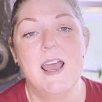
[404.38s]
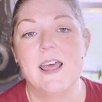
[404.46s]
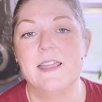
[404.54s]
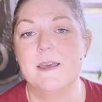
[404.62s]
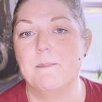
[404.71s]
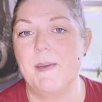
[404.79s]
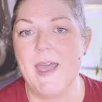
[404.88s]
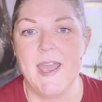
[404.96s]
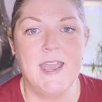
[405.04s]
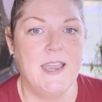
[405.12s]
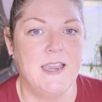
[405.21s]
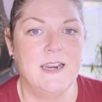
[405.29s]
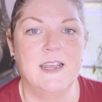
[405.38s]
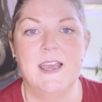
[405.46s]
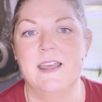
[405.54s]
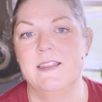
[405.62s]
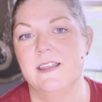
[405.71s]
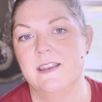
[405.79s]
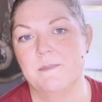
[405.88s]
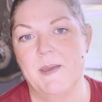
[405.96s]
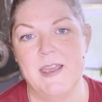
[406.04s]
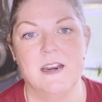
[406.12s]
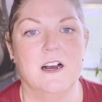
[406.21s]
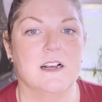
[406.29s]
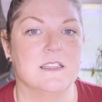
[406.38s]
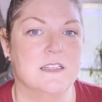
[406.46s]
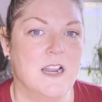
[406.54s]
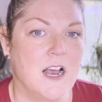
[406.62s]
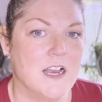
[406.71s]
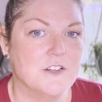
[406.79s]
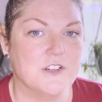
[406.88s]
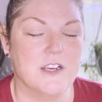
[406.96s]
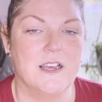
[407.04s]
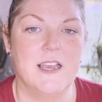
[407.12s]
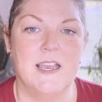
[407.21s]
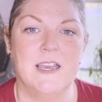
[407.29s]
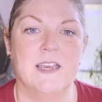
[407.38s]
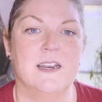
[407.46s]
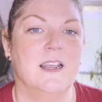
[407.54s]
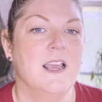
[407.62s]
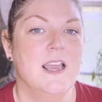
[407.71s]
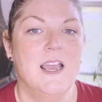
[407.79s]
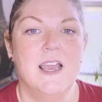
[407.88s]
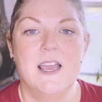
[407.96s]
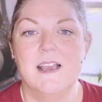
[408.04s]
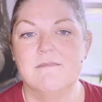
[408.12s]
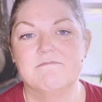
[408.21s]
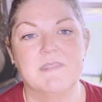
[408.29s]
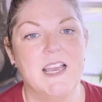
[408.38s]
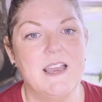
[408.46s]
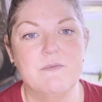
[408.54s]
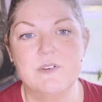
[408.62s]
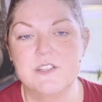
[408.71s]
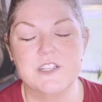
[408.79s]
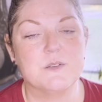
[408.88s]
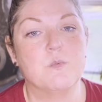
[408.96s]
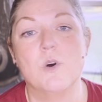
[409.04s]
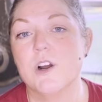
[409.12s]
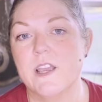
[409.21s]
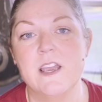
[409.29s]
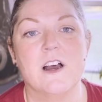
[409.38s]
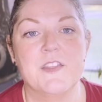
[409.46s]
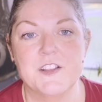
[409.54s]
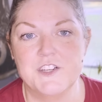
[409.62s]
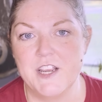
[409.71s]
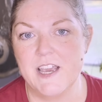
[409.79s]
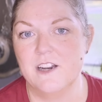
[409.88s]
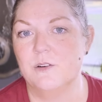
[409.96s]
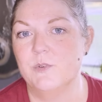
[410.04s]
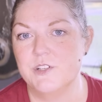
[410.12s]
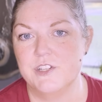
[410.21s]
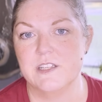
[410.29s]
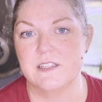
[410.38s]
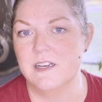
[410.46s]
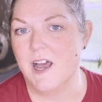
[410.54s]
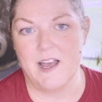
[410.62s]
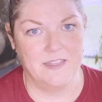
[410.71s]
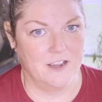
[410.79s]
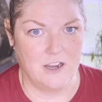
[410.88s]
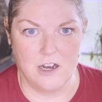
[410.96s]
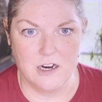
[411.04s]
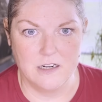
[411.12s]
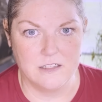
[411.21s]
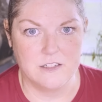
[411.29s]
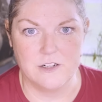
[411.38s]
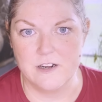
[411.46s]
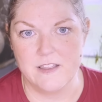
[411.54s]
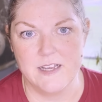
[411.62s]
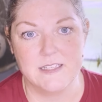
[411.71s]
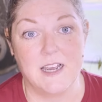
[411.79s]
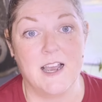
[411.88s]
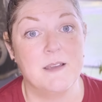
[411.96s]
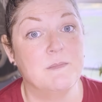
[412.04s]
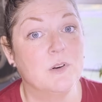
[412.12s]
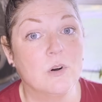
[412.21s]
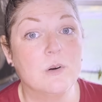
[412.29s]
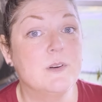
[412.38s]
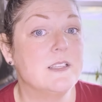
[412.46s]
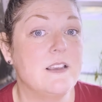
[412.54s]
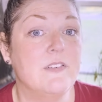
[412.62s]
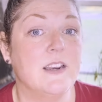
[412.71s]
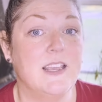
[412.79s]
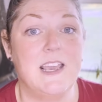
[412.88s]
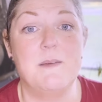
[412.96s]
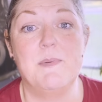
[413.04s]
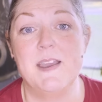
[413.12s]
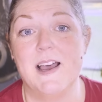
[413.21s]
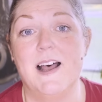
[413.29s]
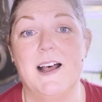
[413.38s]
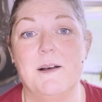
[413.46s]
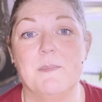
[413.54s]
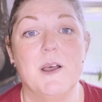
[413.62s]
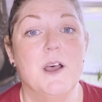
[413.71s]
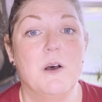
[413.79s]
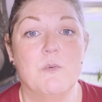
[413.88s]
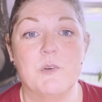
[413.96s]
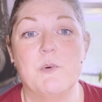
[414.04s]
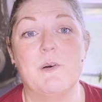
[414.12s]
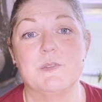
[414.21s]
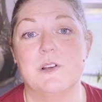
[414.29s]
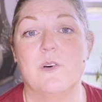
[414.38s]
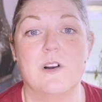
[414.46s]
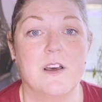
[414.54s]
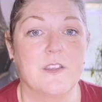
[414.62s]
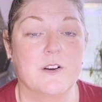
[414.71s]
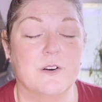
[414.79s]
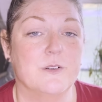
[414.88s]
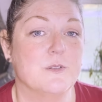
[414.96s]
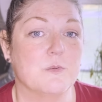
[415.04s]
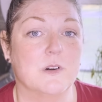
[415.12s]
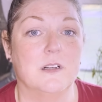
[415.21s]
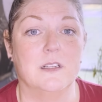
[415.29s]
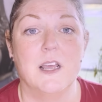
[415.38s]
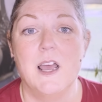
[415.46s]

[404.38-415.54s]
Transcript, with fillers: The pain, and then the pain caused nausea, and it was just working on the channel was just not in the cards during that time, nor was even keeping up with what was going on in the cruise world.